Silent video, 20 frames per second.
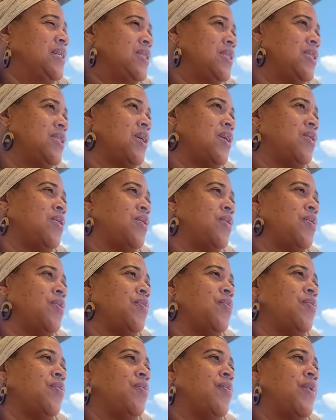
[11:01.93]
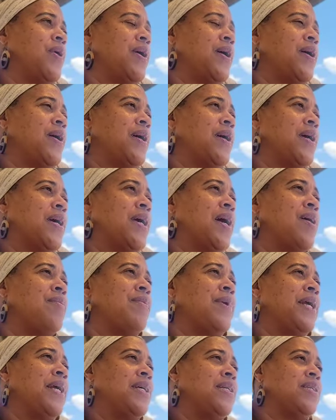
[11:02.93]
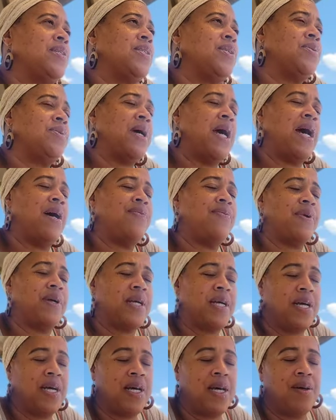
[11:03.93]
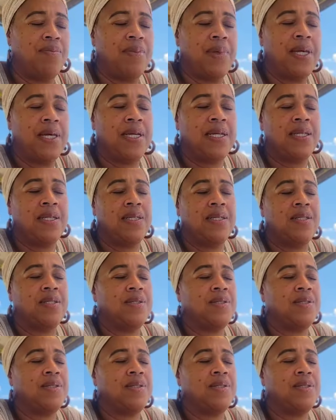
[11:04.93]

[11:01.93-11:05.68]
So coming to Africa, coming